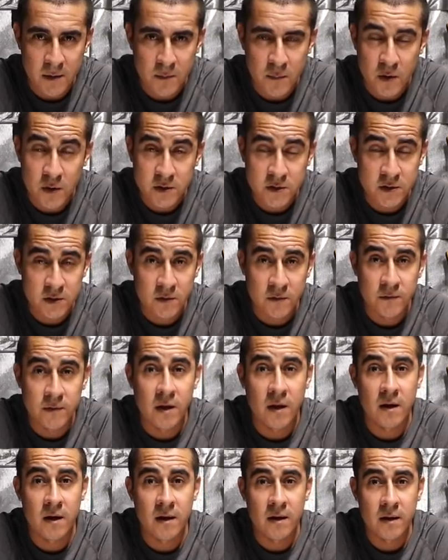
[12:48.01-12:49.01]
personal
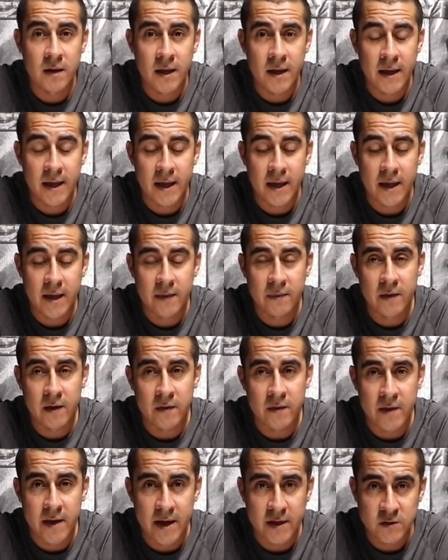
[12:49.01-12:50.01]
vlog and
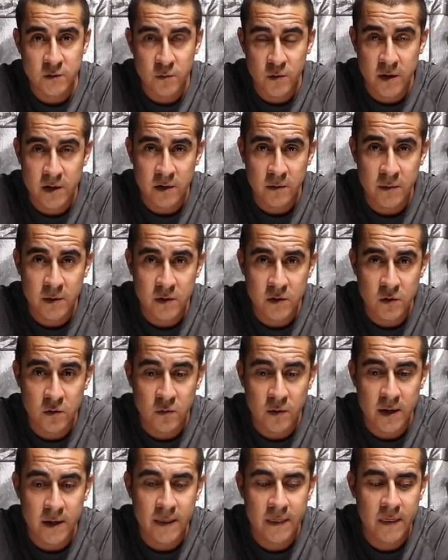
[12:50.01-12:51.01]
then next we're gonna be
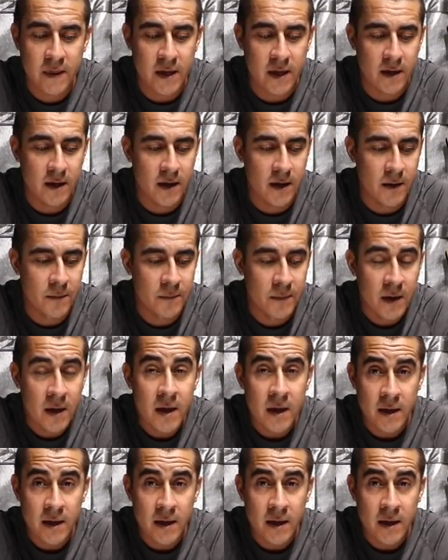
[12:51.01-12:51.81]
doing the um,